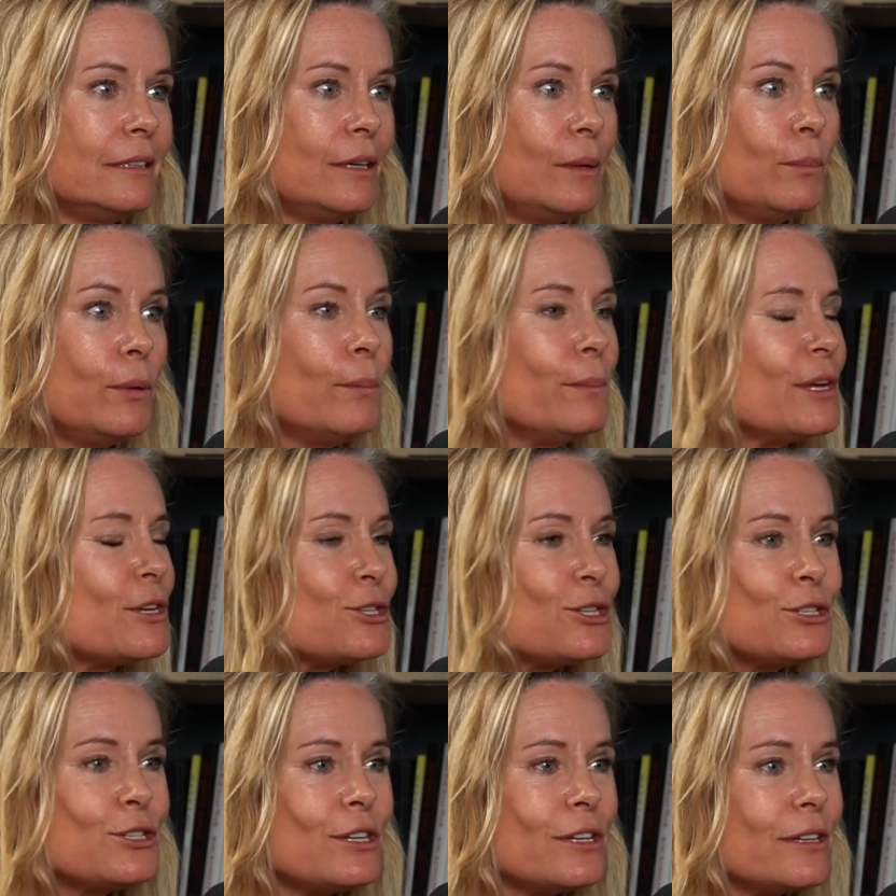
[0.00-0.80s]

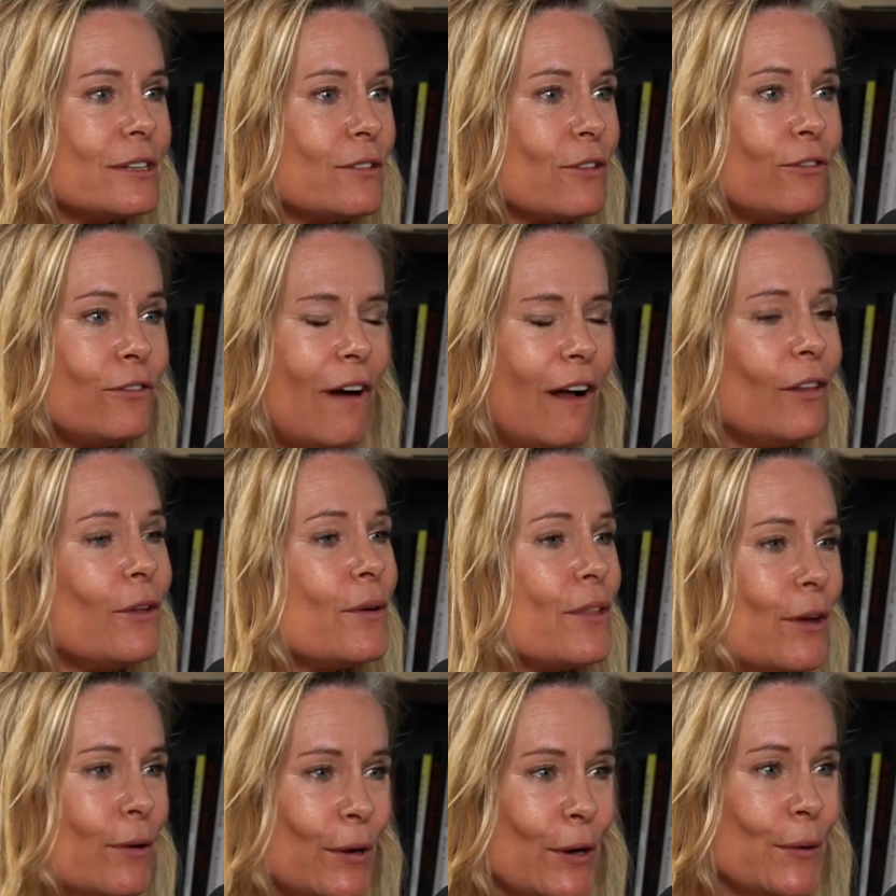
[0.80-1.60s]
Permission to follow
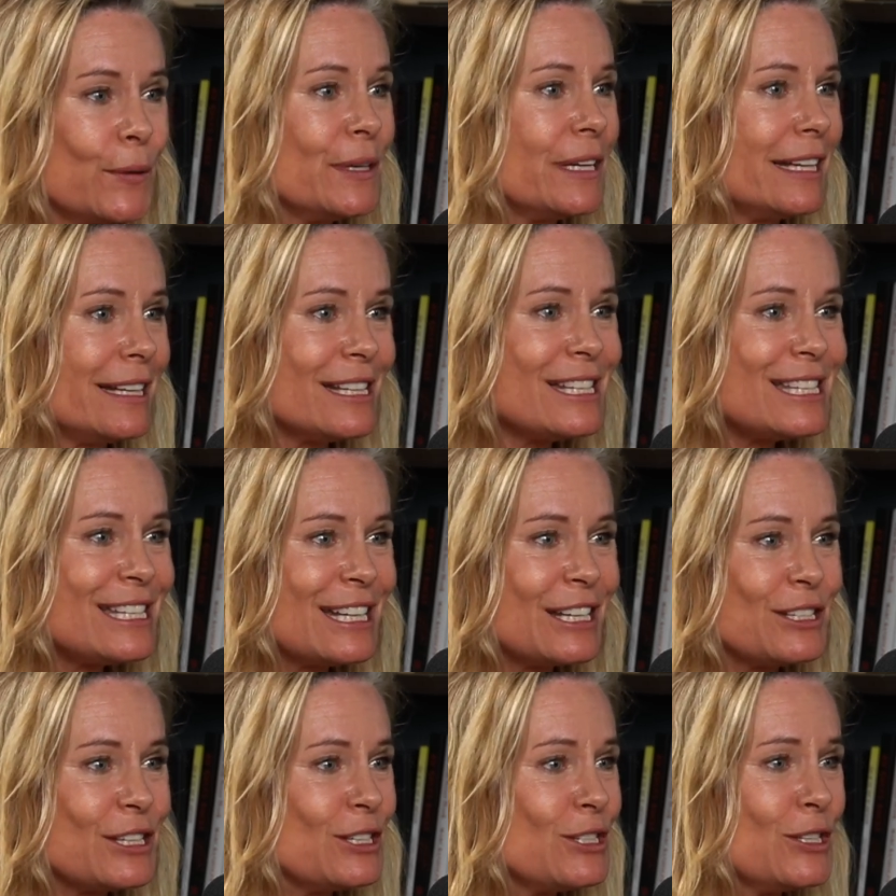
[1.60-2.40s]
their own
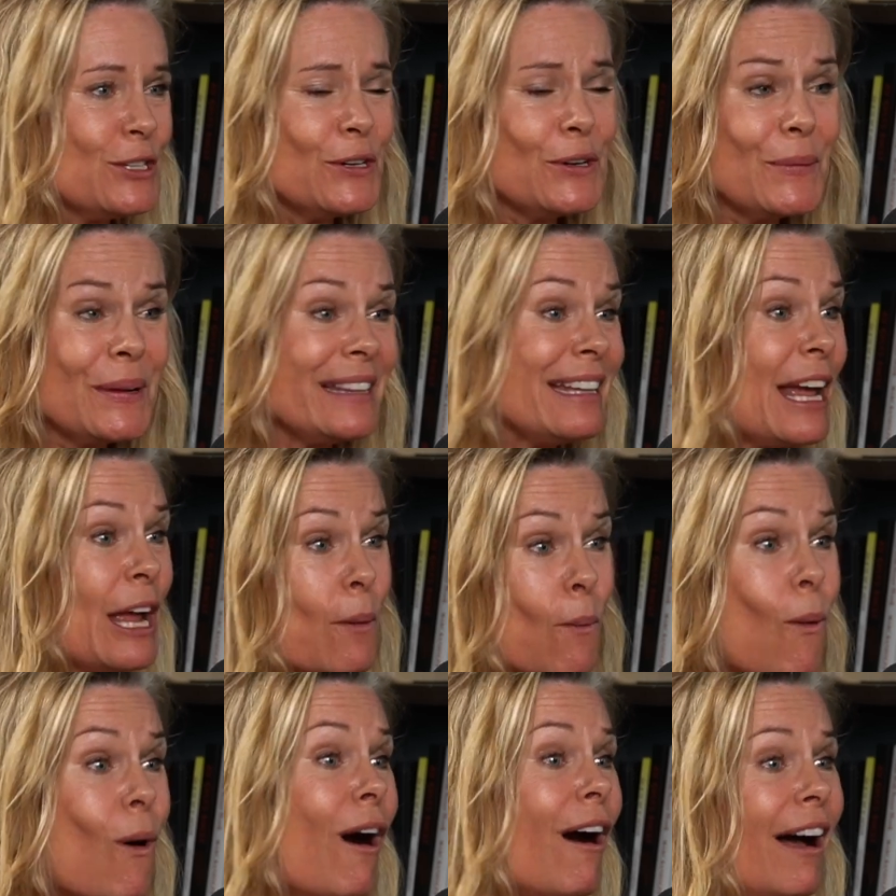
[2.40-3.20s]
instinct and do what they
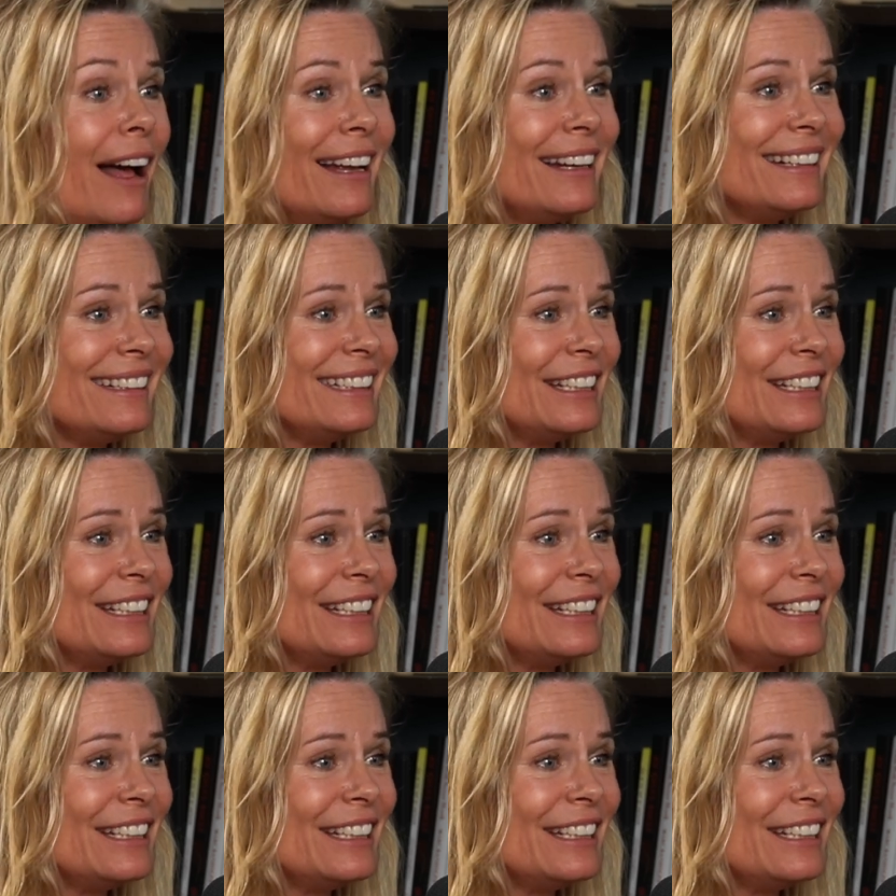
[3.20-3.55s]
want,